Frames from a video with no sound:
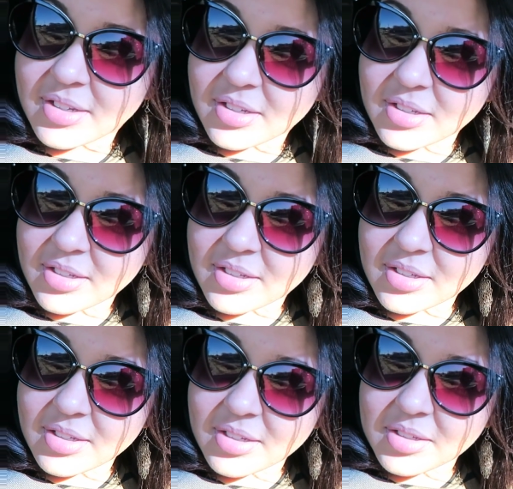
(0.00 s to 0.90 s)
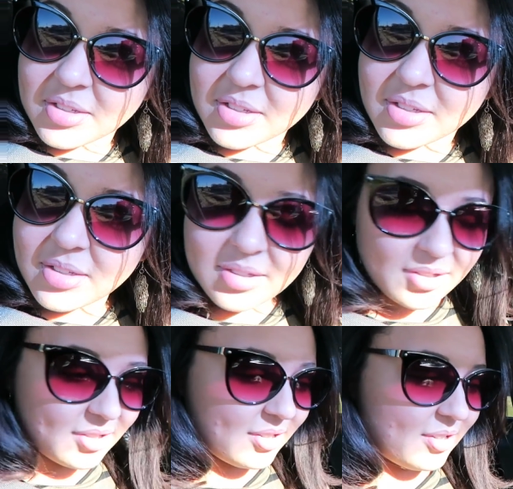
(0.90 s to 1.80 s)
Yep. Fog
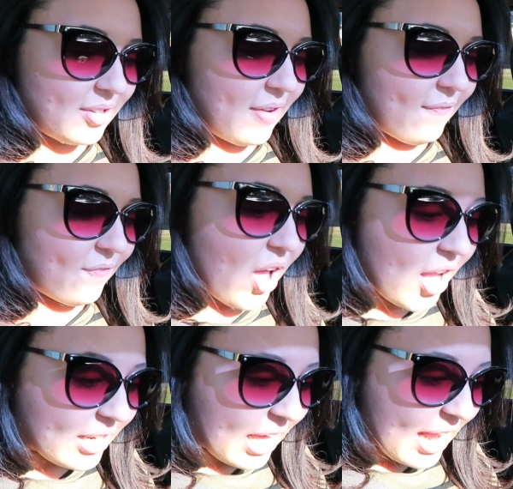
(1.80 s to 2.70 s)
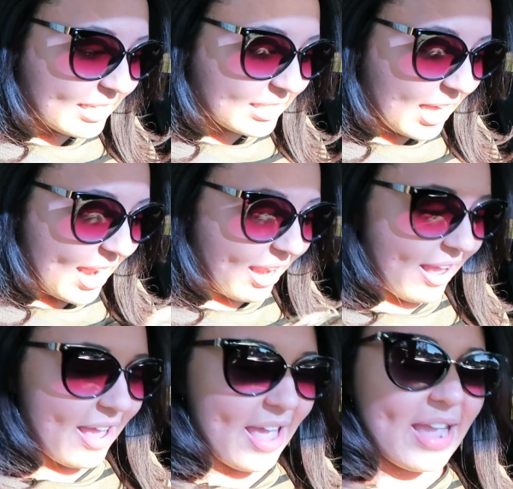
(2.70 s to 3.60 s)
lights. Fog lights,
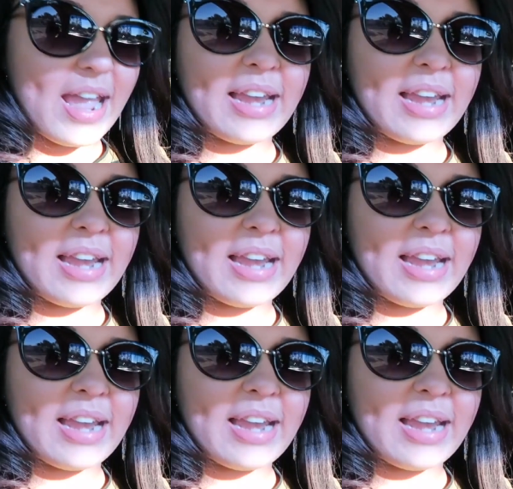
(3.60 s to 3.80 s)
lady!